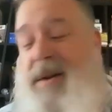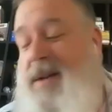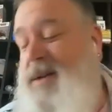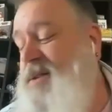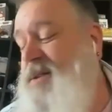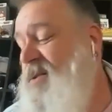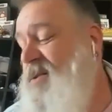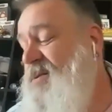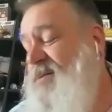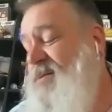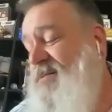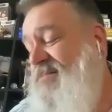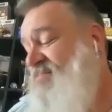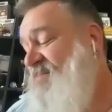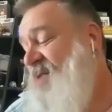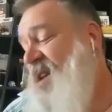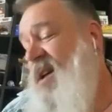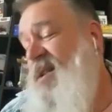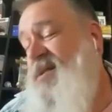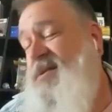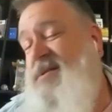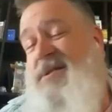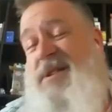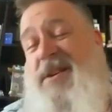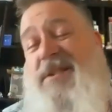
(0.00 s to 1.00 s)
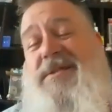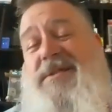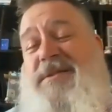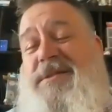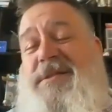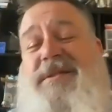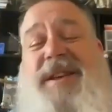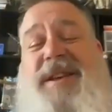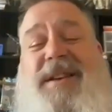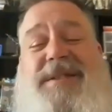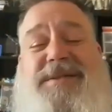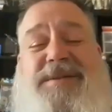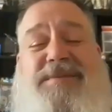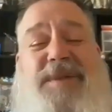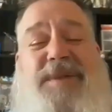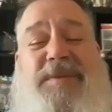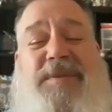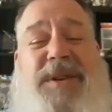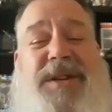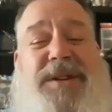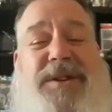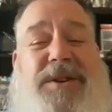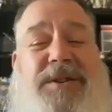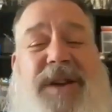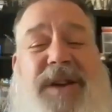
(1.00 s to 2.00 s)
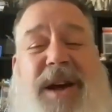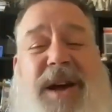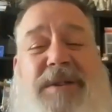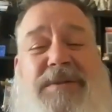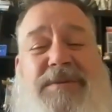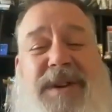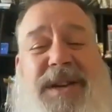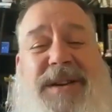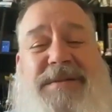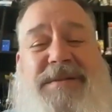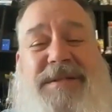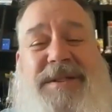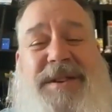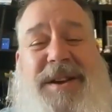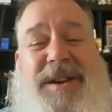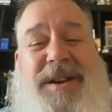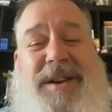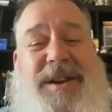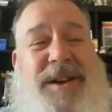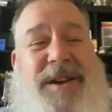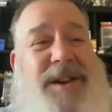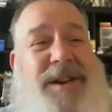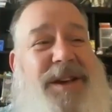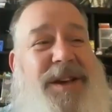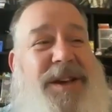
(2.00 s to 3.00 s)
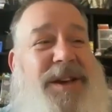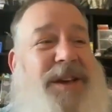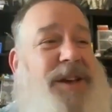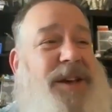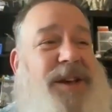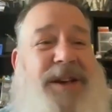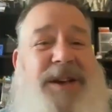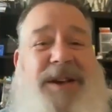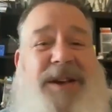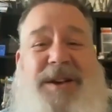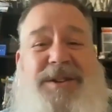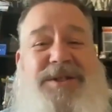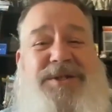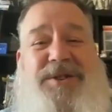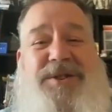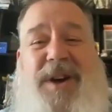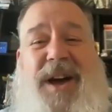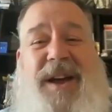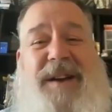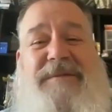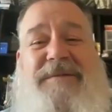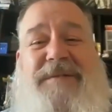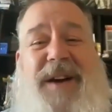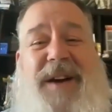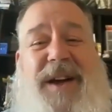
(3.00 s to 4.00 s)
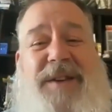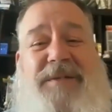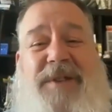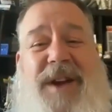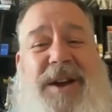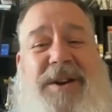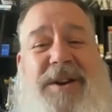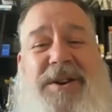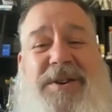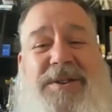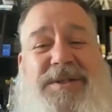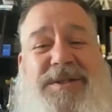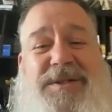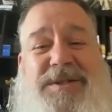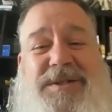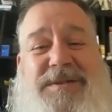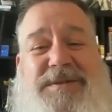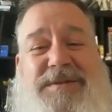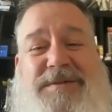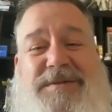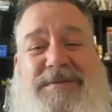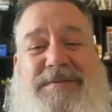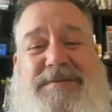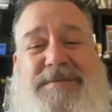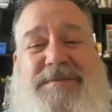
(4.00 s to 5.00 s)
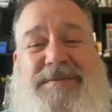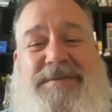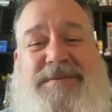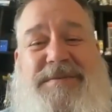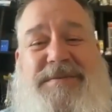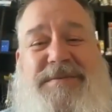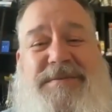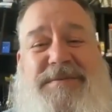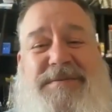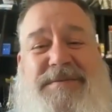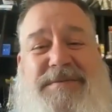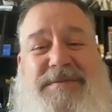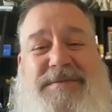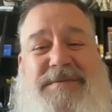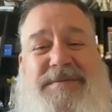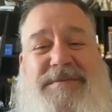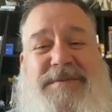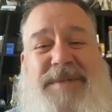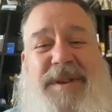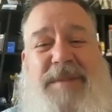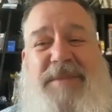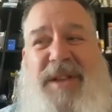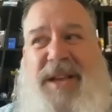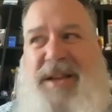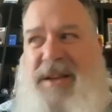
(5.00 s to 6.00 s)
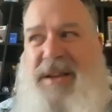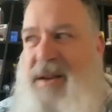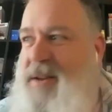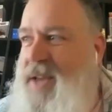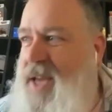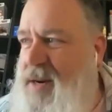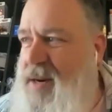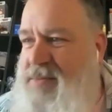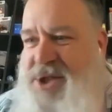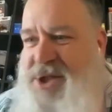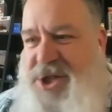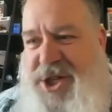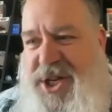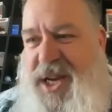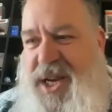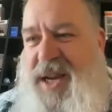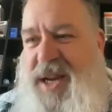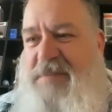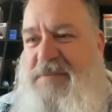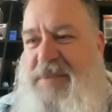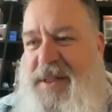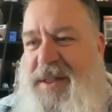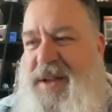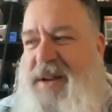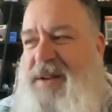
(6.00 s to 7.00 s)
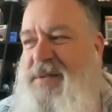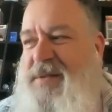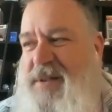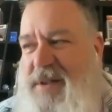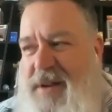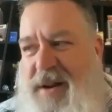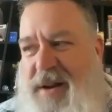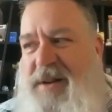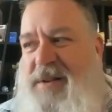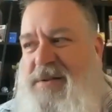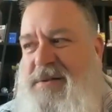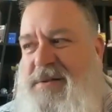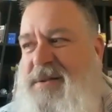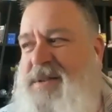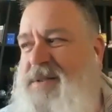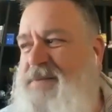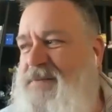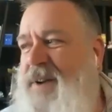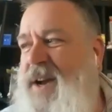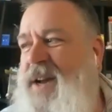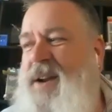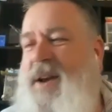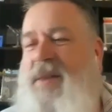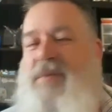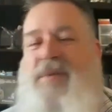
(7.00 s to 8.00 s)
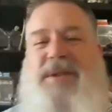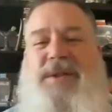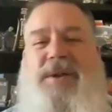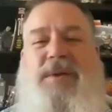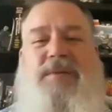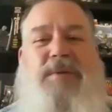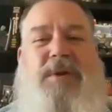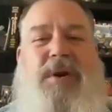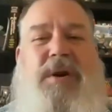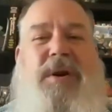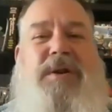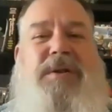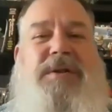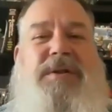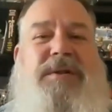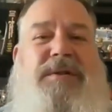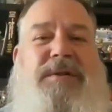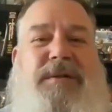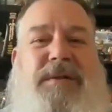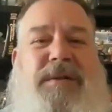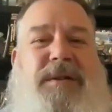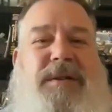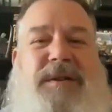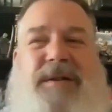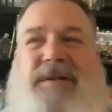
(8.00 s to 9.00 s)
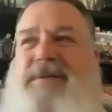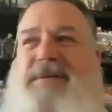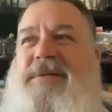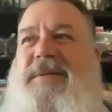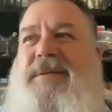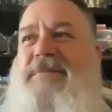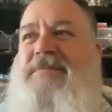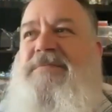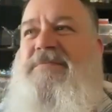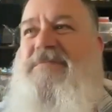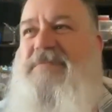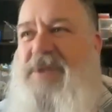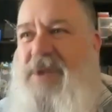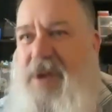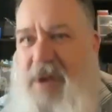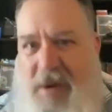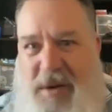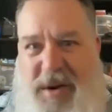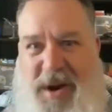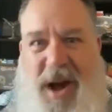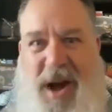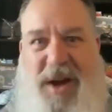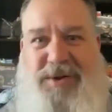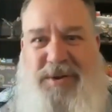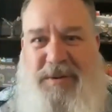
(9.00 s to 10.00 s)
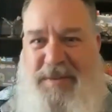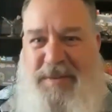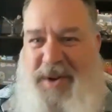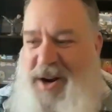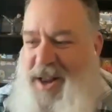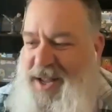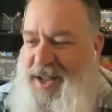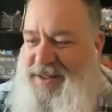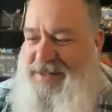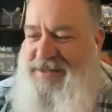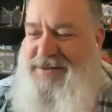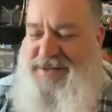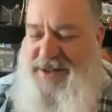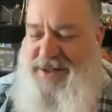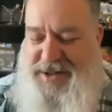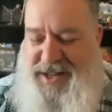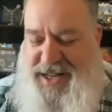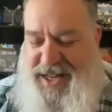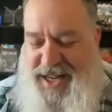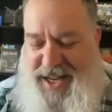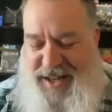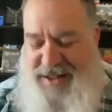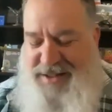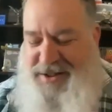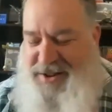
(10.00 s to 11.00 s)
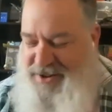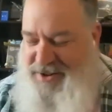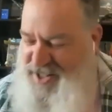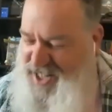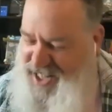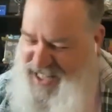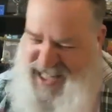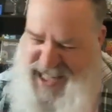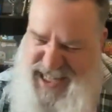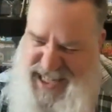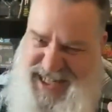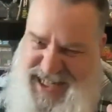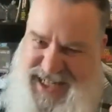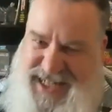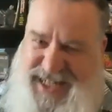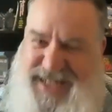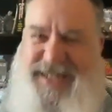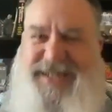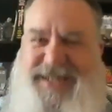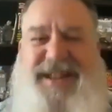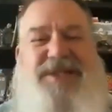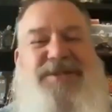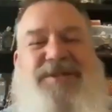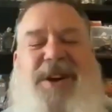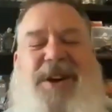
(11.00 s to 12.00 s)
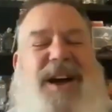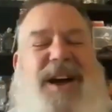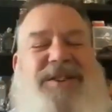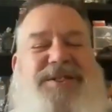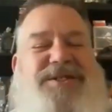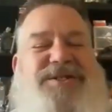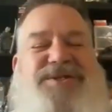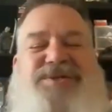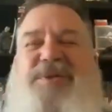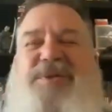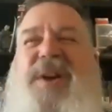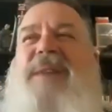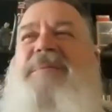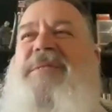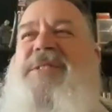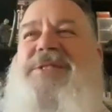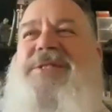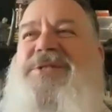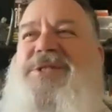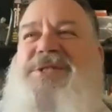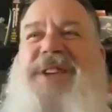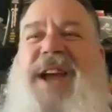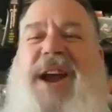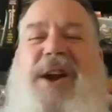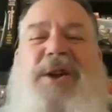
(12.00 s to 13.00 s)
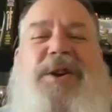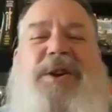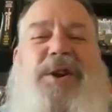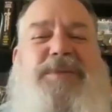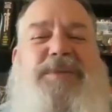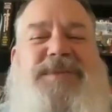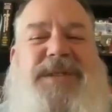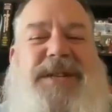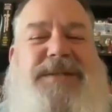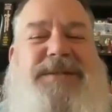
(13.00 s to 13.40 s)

And yeah, so that's what we do now. We try to find records, and I'm like, you get them cheap, and then you know, you find out what they're worth. You, you, hold on to them. They're like they're, they're like hmm. I don't know how to describe it. They're just heirlooms.